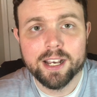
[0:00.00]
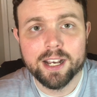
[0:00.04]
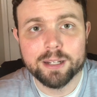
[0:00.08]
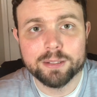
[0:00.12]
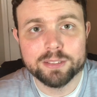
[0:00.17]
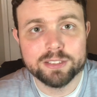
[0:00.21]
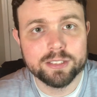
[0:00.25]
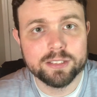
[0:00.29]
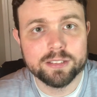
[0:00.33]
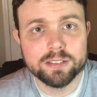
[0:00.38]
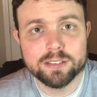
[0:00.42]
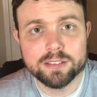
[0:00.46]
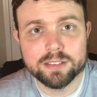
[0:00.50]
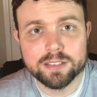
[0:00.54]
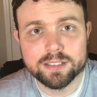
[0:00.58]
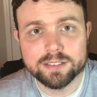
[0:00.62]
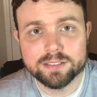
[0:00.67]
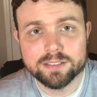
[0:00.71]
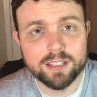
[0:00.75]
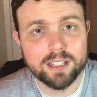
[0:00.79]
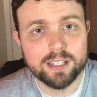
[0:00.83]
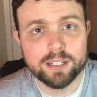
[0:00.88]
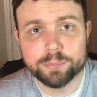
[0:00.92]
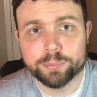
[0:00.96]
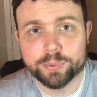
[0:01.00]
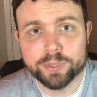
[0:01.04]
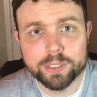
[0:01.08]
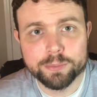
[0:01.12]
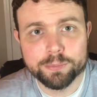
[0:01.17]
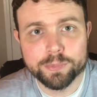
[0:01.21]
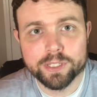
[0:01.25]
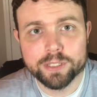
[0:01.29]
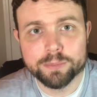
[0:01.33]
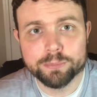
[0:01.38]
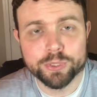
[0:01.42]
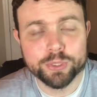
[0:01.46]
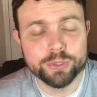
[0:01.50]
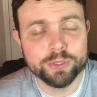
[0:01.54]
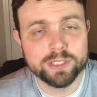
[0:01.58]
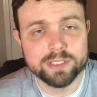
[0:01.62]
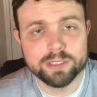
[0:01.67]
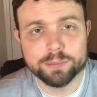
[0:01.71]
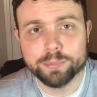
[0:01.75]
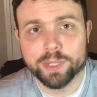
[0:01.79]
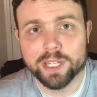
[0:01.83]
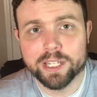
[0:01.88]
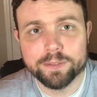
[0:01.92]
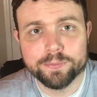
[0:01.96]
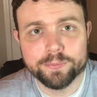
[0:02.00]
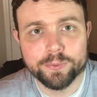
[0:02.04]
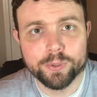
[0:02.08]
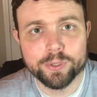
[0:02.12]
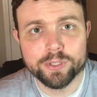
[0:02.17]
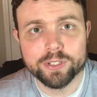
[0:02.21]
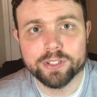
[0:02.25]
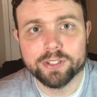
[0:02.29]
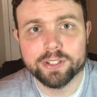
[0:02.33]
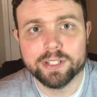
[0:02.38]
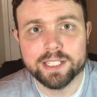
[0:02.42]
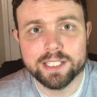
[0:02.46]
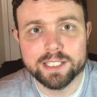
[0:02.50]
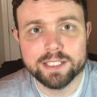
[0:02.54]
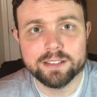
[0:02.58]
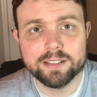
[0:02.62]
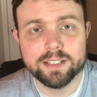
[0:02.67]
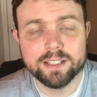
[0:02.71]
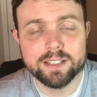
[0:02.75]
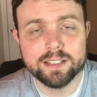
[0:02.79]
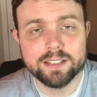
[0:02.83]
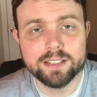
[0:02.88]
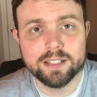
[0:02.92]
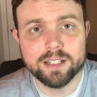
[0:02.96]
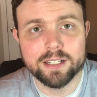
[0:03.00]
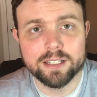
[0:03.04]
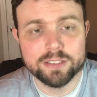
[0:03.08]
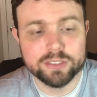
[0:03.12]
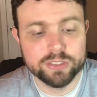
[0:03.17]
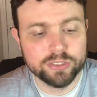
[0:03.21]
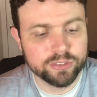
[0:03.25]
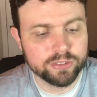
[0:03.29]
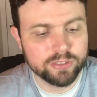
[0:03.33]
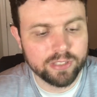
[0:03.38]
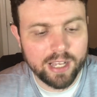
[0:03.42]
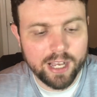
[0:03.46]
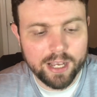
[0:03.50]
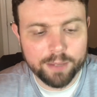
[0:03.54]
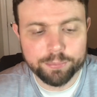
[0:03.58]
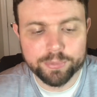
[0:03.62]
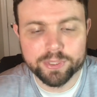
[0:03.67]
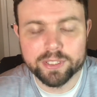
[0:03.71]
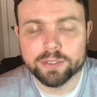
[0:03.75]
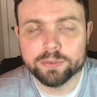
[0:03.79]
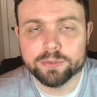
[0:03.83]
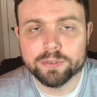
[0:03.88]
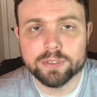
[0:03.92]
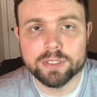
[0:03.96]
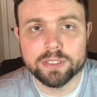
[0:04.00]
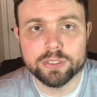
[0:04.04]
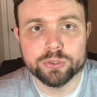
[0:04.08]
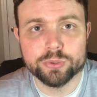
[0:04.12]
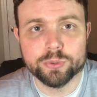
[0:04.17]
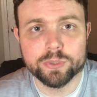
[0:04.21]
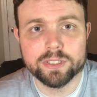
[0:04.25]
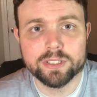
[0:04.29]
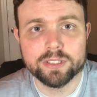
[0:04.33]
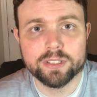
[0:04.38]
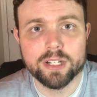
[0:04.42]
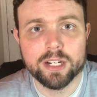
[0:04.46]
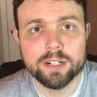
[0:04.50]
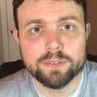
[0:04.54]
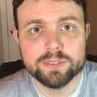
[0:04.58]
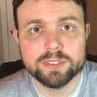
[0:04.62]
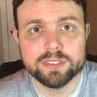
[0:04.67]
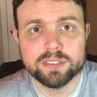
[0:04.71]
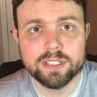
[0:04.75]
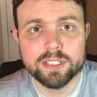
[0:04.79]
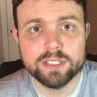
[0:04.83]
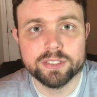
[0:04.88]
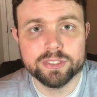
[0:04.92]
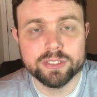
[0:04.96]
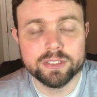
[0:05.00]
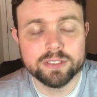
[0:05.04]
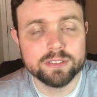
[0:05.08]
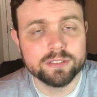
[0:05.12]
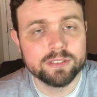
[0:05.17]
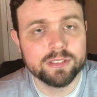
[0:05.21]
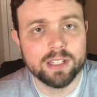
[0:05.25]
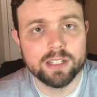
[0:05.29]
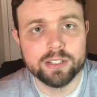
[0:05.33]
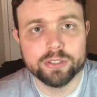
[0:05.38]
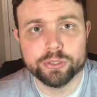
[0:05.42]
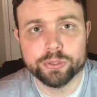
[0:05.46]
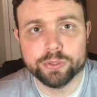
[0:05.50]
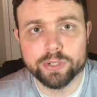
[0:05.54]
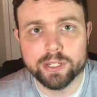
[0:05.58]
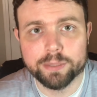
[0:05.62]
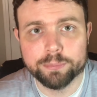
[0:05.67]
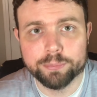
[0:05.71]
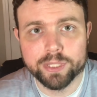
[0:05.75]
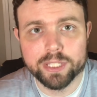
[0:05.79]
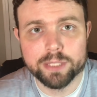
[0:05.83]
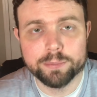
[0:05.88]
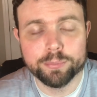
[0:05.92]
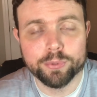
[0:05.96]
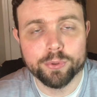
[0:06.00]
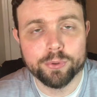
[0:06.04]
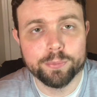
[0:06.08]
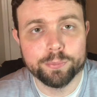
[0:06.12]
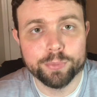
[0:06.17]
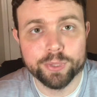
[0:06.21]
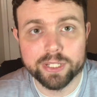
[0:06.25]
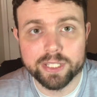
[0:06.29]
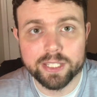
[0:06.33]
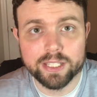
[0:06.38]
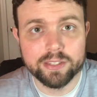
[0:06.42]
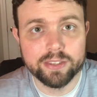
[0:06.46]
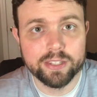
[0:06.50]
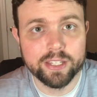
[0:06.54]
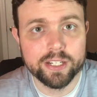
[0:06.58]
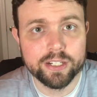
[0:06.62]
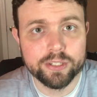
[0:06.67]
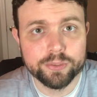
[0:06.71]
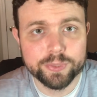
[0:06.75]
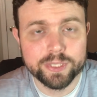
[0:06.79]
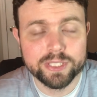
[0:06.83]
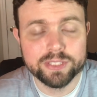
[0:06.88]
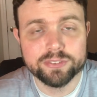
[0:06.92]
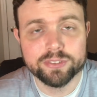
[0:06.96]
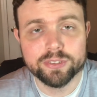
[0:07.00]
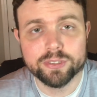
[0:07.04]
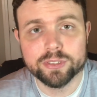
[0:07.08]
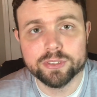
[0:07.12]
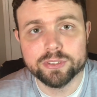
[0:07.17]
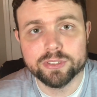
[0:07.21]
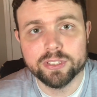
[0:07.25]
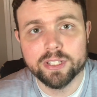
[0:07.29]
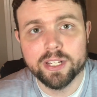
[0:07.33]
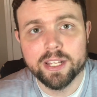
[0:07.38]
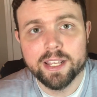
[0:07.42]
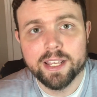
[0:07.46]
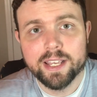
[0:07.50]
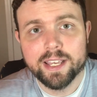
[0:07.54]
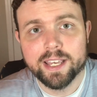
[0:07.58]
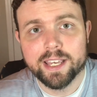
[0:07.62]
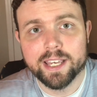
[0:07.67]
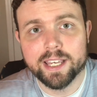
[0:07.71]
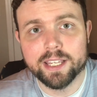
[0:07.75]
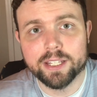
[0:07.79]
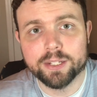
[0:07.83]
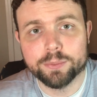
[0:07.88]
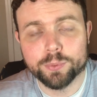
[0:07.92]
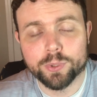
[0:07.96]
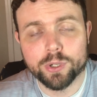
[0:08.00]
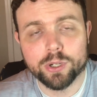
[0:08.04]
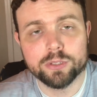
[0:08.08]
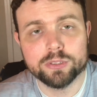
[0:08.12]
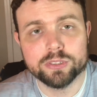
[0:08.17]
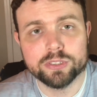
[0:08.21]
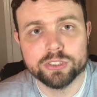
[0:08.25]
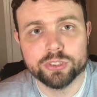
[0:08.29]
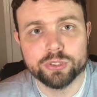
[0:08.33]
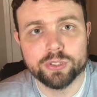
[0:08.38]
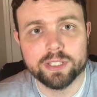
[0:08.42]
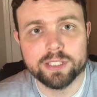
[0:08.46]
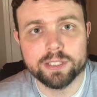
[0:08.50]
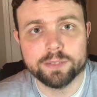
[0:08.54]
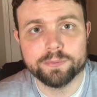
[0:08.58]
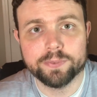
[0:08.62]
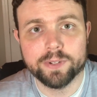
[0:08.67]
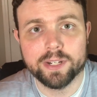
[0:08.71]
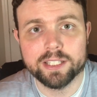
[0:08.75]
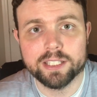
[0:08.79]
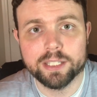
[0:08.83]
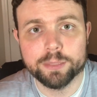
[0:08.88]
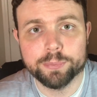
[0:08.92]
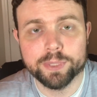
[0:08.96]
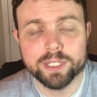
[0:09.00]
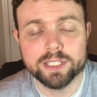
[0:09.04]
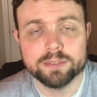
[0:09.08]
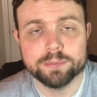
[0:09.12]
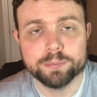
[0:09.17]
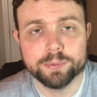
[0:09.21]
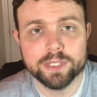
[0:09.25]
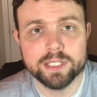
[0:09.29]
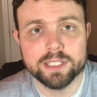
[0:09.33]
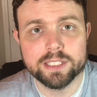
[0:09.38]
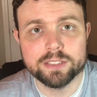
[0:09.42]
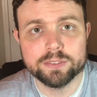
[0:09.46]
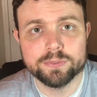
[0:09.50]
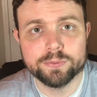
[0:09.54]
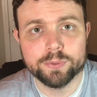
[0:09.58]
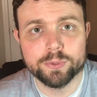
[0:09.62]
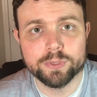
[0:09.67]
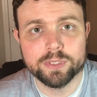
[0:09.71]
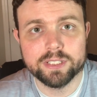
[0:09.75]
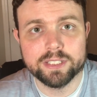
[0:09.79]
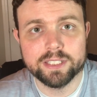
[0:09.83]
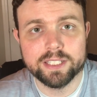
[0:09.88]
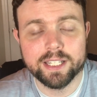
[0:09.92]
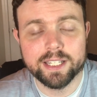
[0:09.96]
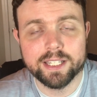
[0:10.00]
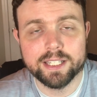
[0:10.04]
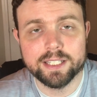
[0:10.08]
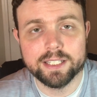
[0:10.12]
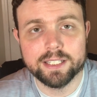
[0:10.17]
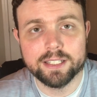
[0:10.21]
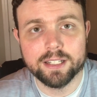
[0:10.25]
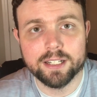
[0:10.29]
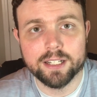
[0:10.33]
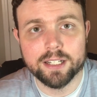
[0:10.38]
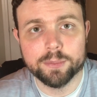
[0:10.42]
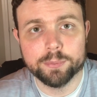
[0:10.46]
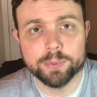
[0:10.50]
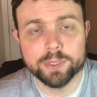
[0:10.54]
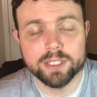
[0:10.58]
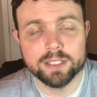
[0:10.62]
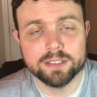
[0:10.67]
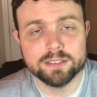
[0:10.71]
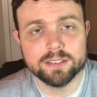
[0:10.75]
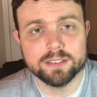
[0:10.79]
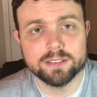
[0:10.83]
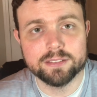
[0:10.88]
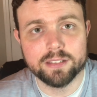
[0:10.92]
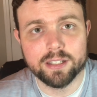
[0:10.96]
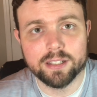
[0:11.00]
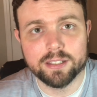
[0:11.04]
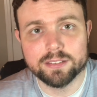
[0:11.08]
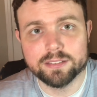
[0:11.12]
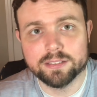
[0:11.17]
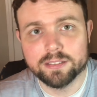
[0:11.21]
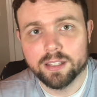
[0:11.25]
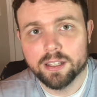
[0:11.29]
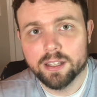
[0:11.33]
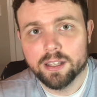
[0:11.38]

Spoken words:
It's not a premium. You don't have to pay for it or anything. Just hop in, join the conversation. There's a lot of great people bringing their research, and we're all just trying to find the best plays for the day because it's us